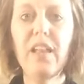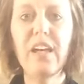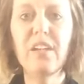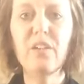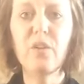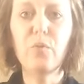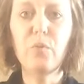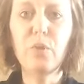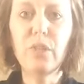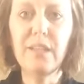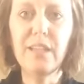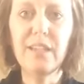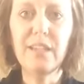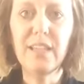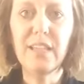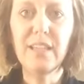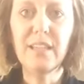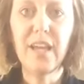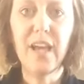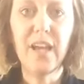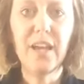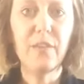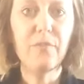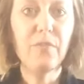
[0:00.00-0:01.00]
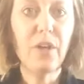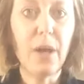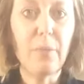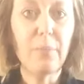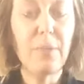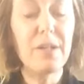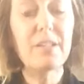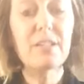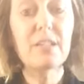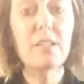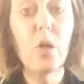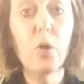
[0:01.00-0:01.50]
I don't really need that, I've got
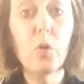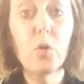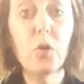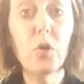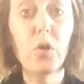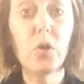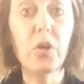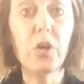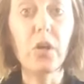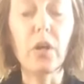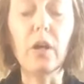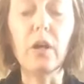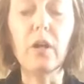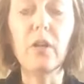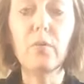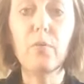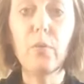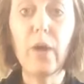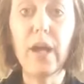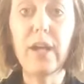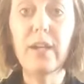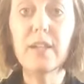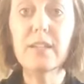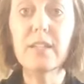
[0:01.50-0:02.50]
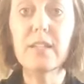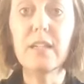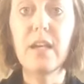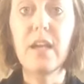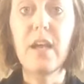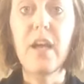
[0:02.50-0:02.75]
my slow cooker, right?